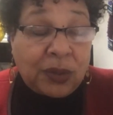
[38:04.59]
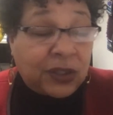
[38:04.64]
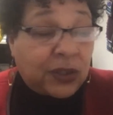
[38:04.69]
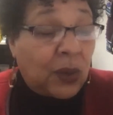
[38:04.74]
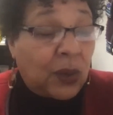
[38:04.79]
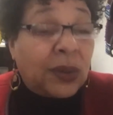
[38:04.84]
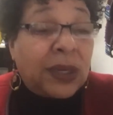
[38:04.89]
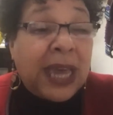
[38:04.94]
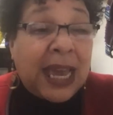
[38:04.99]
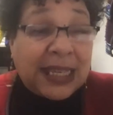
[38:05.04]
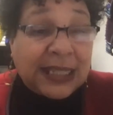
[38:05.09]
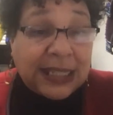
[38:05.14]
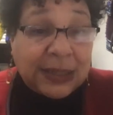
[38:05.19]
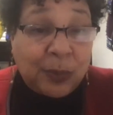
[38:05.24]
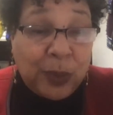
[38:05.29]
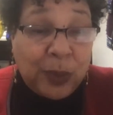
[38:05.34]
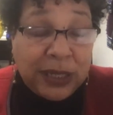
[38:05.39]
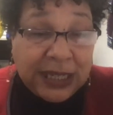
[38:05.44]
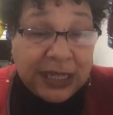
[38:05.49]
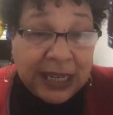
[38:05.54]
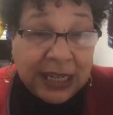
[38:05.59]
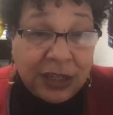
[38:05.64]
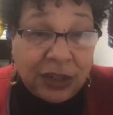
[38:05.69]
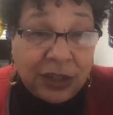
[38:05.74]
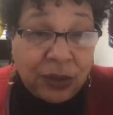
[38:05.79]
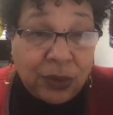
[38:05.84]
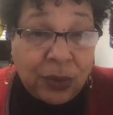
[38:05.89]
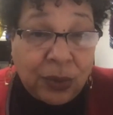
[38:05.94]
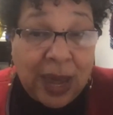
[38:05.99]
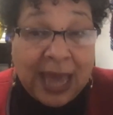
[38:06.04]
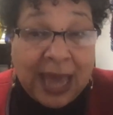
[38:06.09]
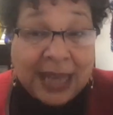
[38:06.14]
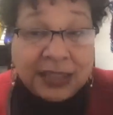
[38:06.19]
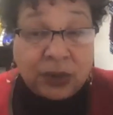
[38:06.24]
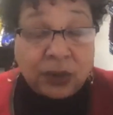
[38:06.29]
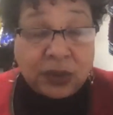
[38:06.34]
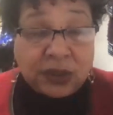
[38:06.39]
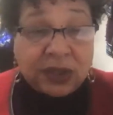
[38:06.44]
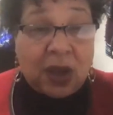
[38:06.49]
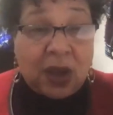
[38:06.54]
So yes, we did do, as
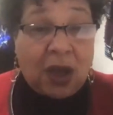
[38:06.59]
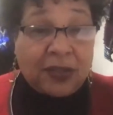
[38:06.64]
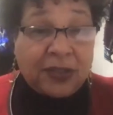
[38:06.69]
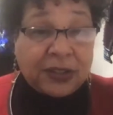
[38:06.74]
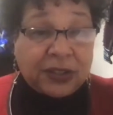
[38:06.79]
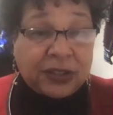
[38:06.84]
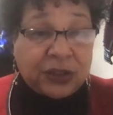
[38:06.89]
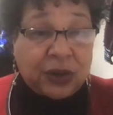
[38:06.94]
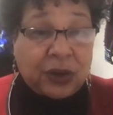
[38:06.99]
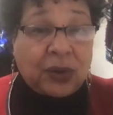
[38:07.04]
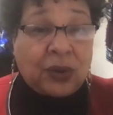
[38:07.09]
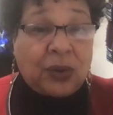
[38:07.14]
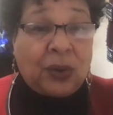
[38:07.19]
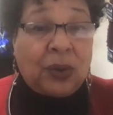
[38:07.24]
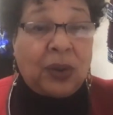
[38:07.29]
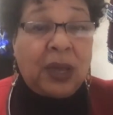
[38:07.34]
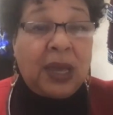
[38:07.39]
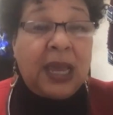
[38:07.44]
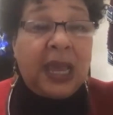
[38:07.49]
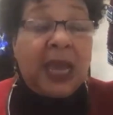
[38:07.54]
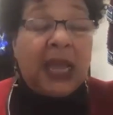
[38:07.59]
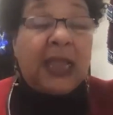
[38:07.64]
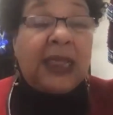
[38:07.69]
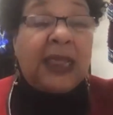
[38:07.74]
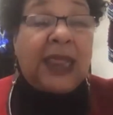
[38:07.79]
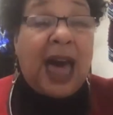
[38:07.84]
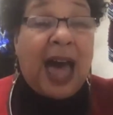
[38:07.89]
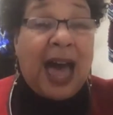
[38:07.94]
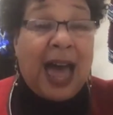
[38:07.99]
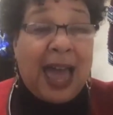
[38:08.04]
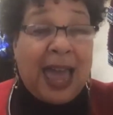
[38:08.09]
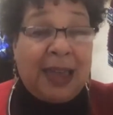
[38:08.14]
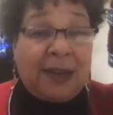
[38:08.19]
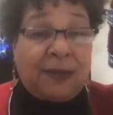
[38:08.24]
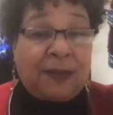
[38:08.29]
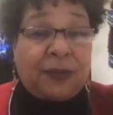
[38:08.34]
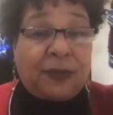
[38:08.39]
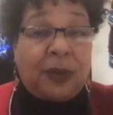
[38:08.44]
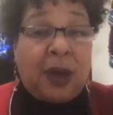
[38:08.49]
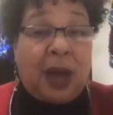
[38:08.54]
you saw, the circle
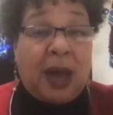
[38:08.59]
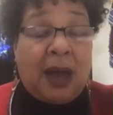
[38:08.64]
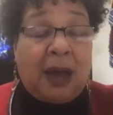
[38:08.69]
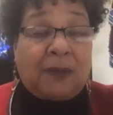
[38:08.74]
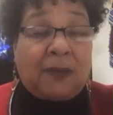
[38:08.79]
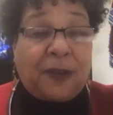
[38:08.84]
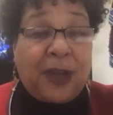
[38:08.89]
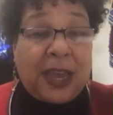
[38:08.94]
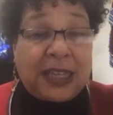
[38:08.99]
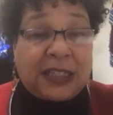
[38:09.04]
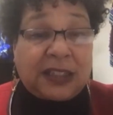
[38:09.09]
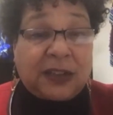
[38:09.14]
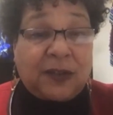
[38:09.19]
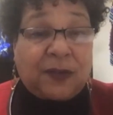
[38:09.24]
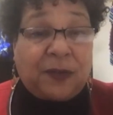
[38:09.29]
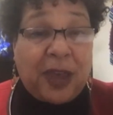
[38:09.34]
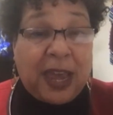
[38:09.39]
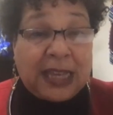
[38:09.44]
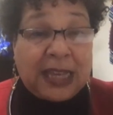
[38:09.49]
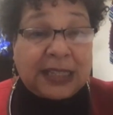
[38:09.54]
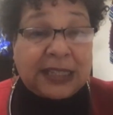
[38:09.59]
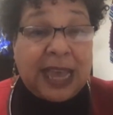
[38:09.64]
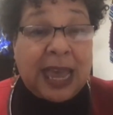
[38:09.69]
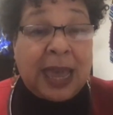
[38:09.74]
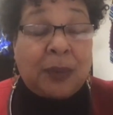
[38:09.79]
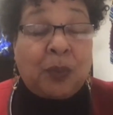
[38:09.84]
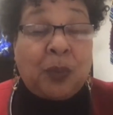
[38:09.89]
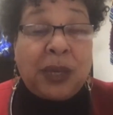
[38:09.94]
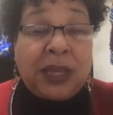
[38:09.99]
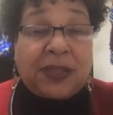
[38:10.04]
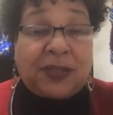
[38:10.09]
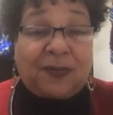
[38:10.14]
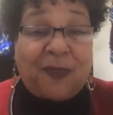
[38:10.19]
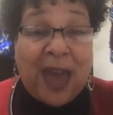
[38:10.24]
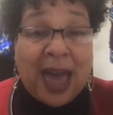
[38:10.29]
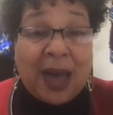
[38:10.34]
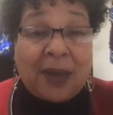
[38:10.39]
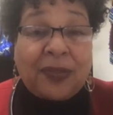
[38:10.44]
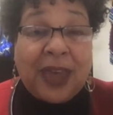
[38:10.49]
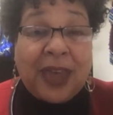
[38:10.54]
live, face to face, and we
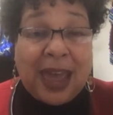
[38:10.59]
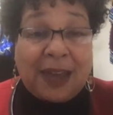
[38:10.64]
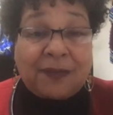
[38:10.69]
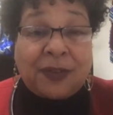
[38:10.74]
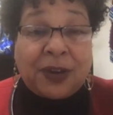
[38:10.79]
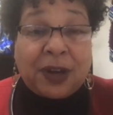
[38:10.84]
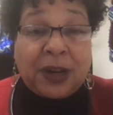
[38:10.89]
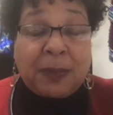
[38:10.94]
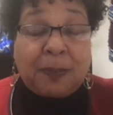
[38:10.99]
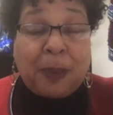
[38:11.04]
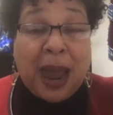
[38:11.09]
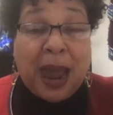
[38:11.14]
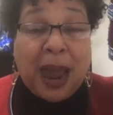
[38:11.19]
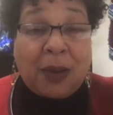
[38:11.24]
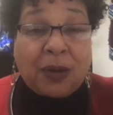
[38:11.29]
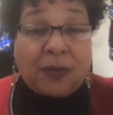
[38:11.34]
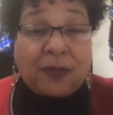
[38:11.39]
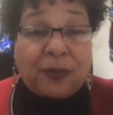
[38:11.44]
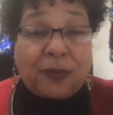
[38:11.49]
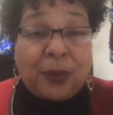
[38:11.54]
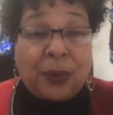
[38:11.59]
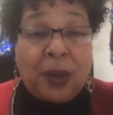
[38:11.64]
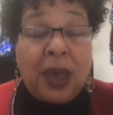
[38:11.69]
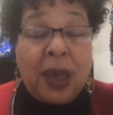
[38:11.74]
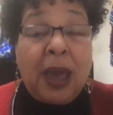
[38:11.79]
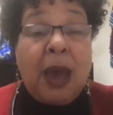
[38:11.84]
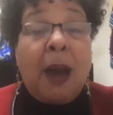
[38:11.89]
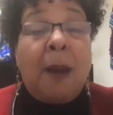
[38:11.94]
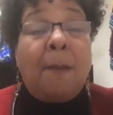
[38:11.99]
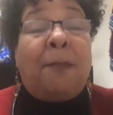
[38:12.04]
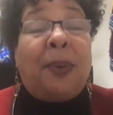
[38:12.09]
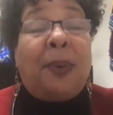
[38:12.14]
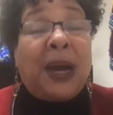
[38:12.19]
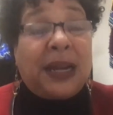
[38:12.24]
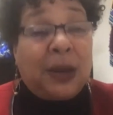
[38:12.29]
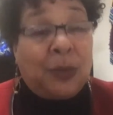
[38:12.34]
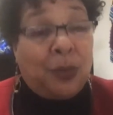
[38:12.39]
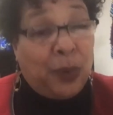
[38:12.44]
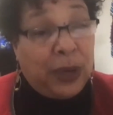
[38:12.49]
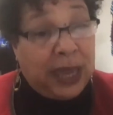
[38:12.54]
found that very powerful.
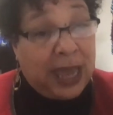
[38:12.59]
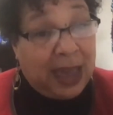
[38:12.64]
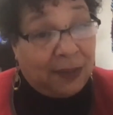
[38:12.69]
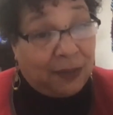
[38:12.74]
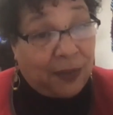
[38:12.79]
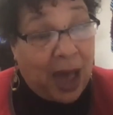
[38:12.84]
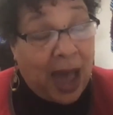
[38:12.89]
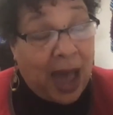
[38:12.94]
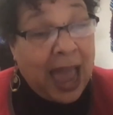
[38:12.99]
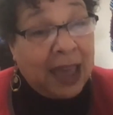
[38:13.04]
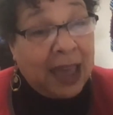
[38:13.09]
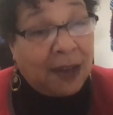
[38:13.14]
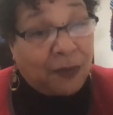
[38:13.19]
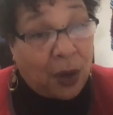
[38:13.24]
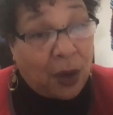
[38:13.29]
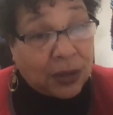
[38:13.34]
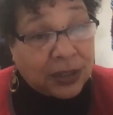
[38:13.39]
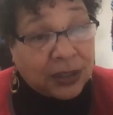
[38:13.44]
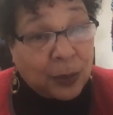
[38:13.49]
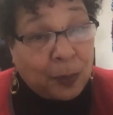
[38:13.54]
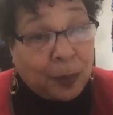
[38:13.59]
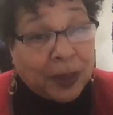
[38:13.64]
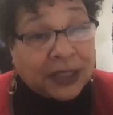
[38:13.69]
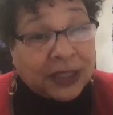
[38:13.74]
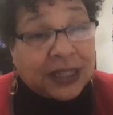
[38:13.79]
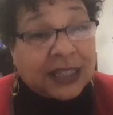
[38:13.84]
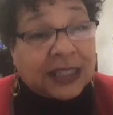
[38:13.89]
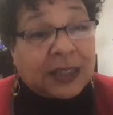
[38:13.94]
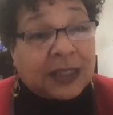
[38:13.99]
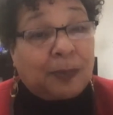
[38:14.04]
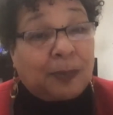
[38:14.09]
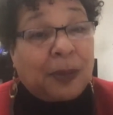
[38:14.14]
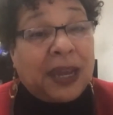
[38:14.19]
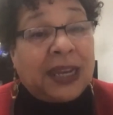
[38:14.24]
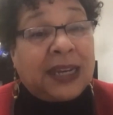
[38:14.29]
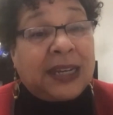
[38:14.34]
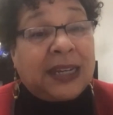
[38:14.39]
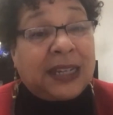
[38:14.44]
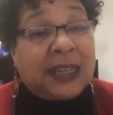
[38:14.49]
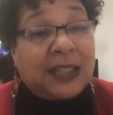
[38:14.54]
But I have also
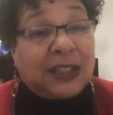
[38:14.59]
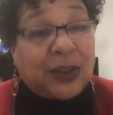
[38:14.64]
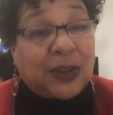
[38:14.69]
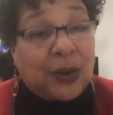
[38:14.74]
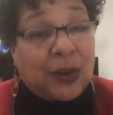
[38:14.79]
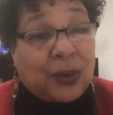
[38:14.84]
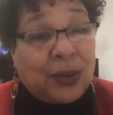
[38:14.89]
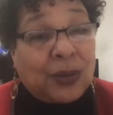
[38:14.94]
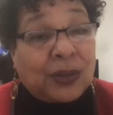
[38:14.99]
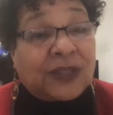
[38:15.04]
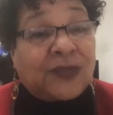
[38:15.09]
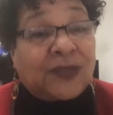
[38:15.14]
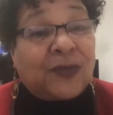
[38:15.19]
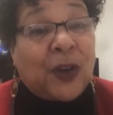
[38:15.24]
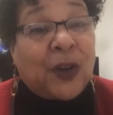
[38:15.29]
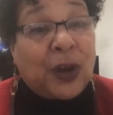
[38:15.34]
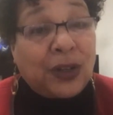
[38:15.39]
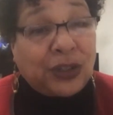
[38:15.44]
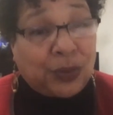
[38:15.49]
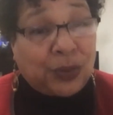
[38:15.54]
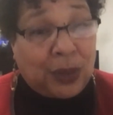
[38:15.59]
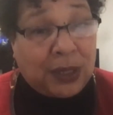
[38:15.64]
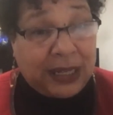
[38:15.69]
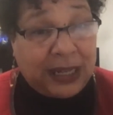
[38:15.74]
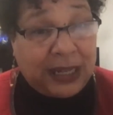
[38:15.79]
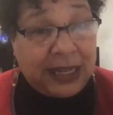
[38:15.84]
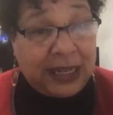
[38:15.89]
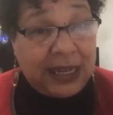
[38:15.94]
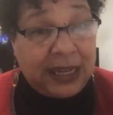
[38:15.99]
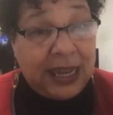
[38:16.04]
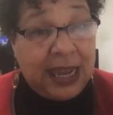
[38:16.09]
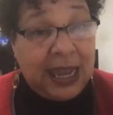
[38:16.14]
participated in circles virtually.